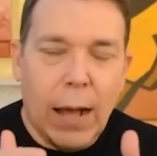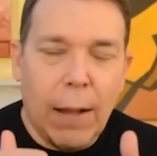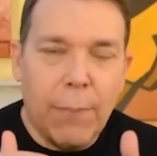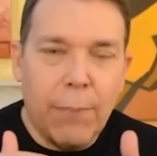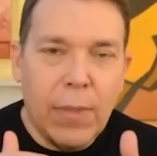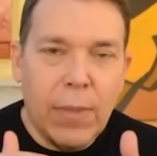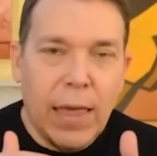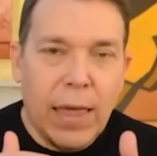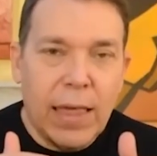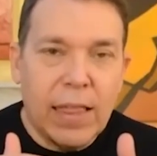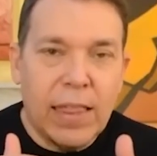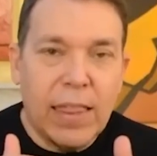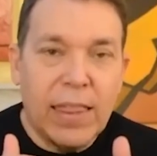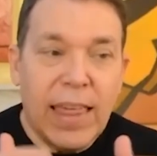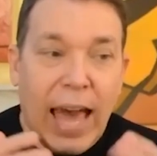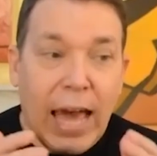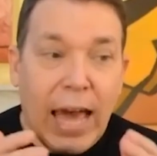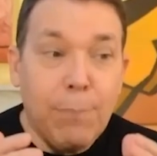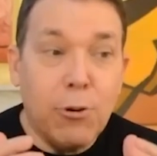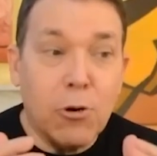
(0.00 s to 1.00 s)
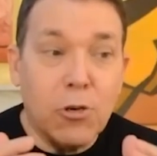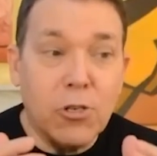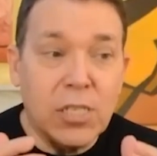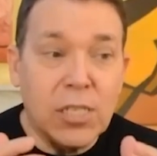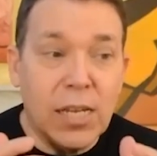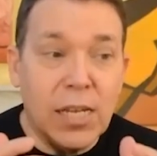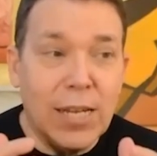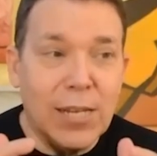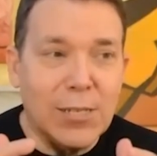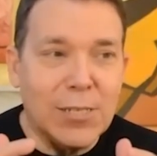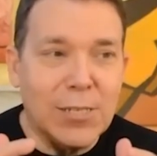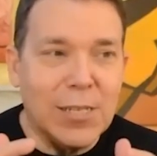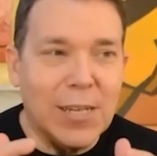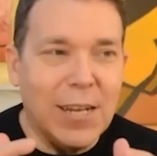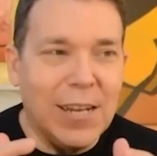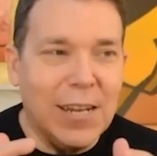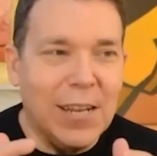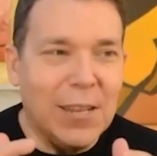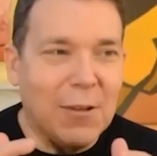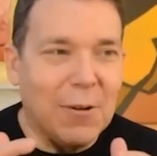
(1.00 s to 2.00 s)
Um, that person is
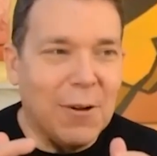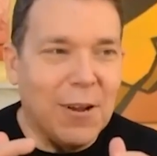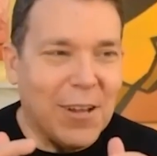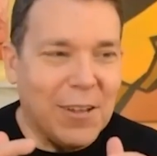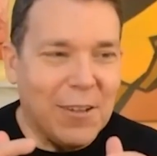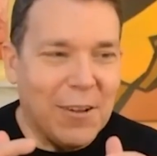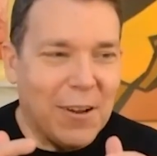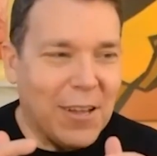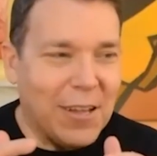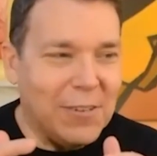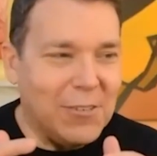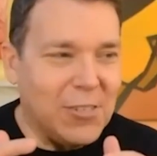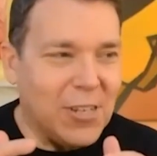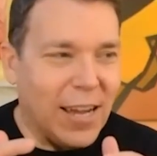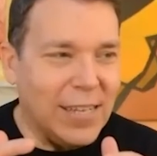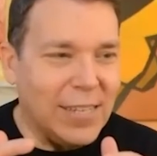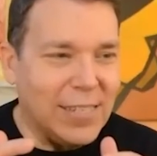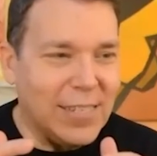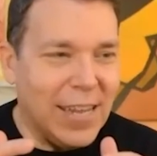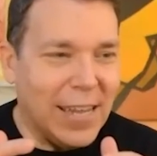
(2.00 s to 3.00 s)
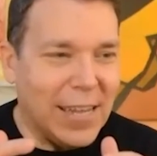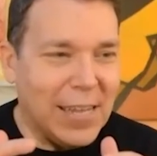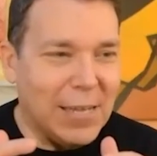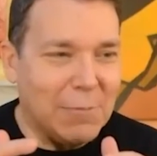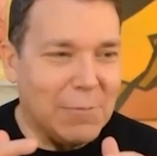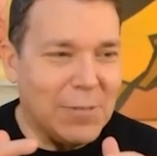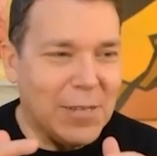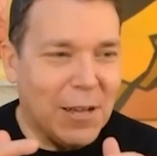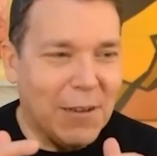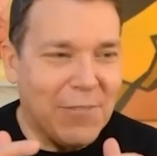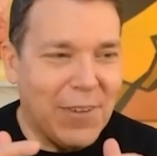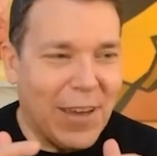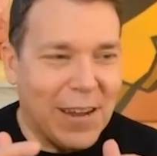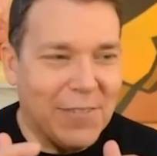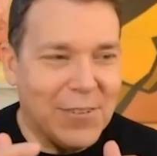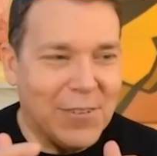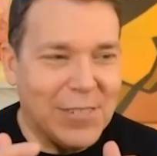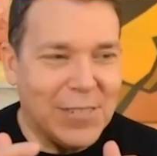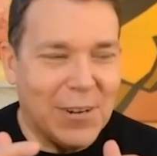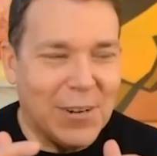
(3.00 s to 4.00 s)
okay, okay, Johnny is taking himself
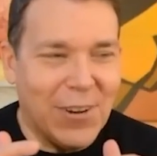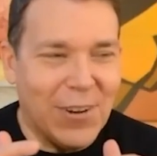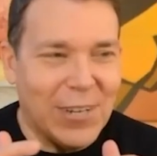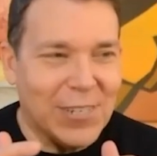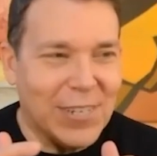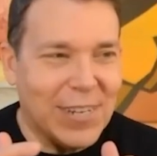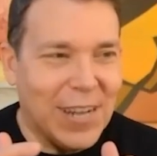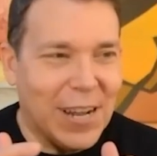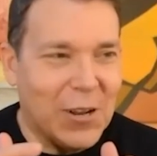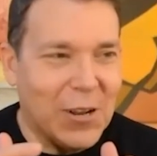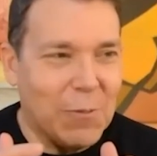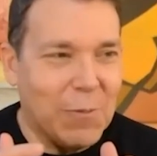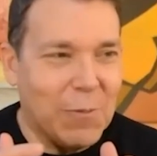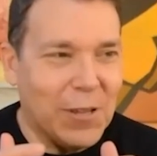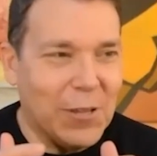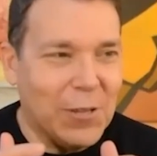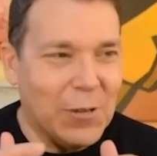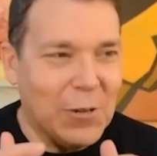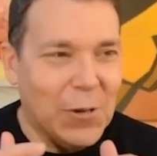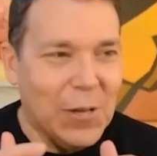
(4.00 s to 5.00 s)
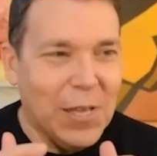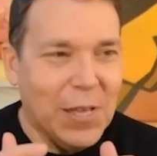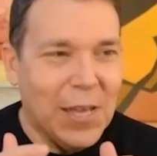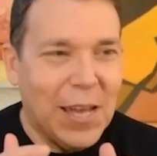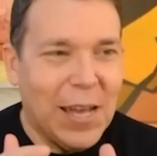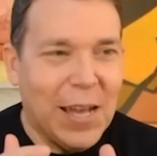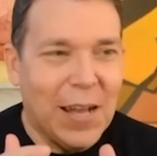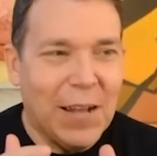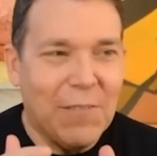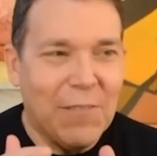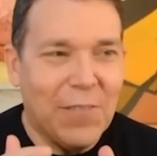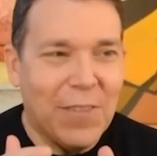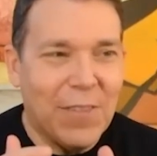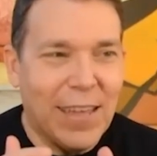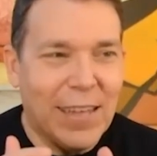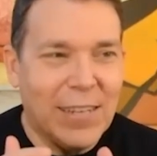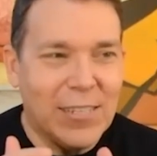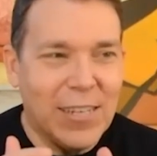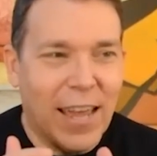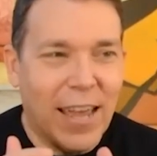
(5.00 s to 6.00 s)
out of consideration. I don't know about you,
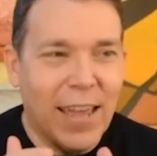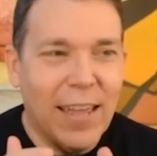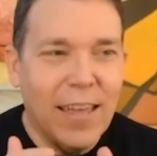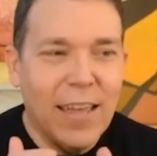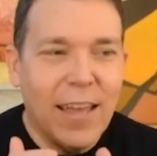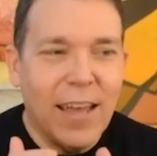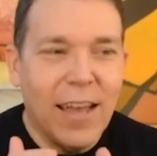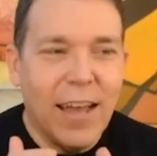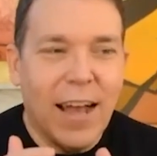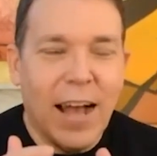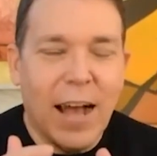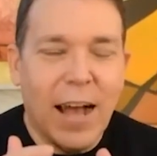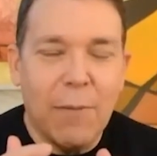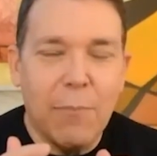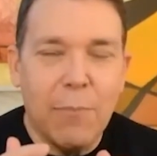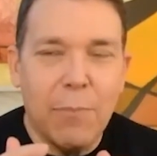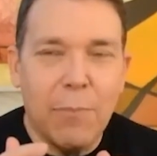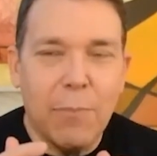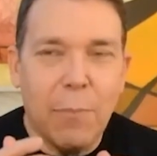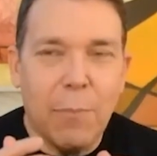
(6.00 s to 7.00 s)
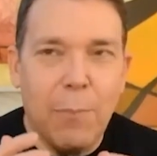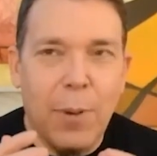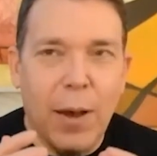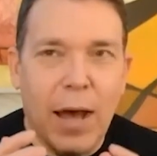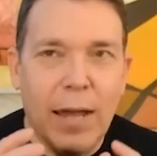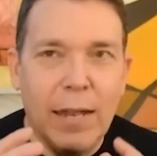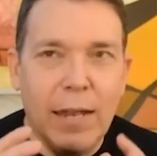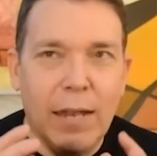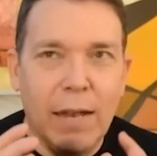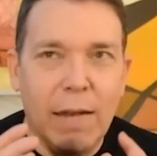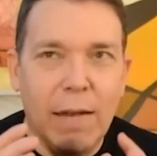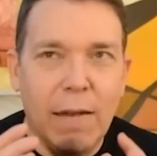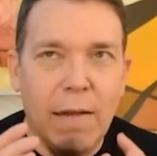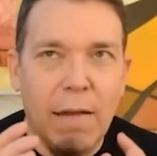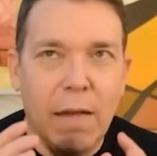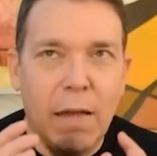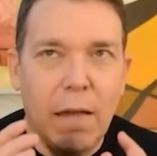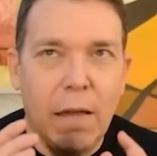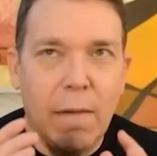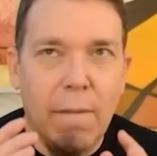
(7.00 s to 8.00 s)
um, AJ, um, but
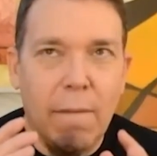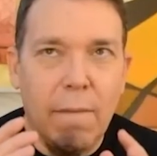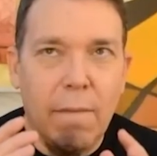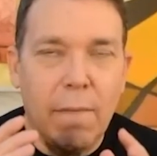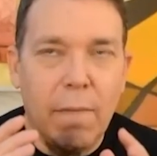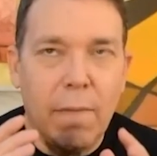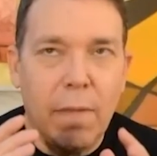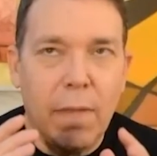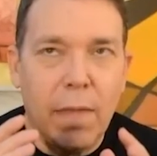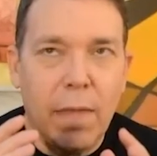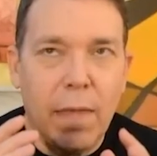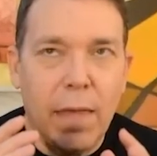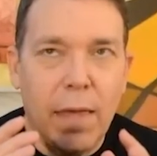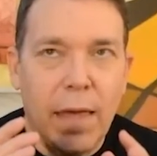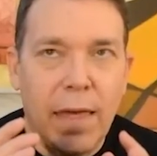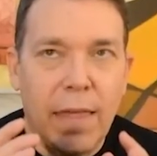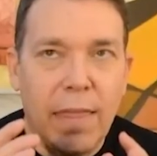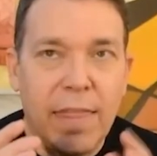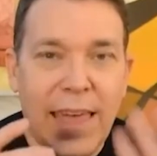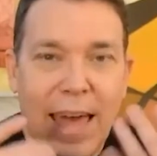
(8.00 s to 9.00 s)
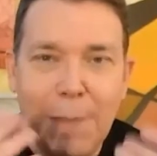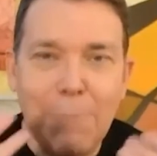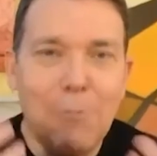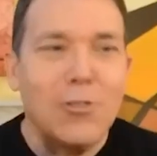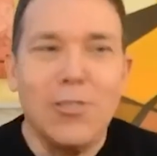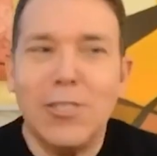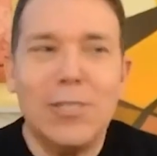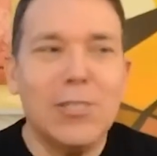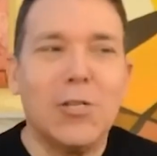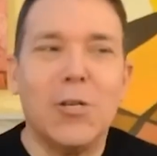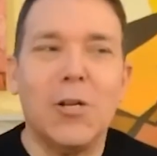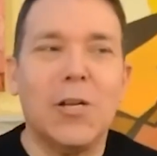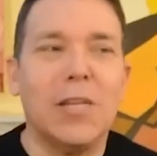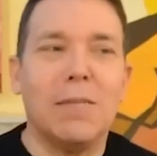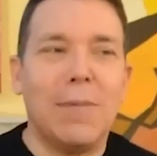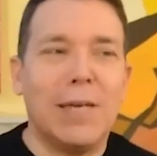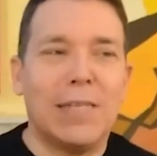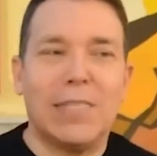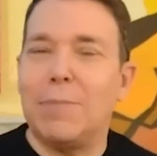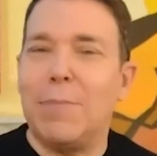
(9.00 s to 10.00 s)
that person's good
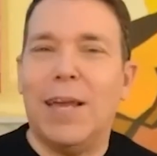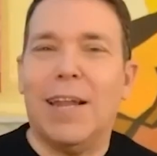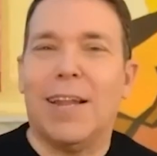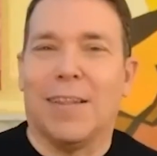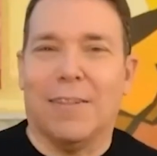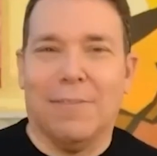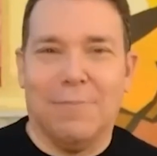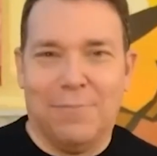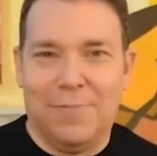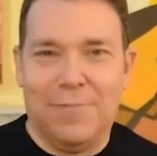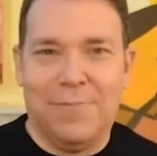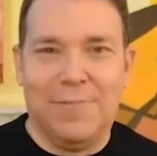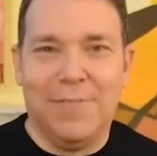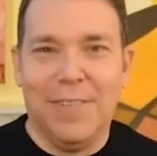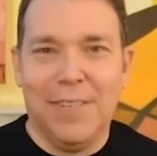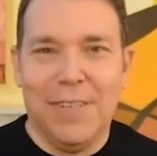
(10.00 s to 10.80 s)
at the messy middle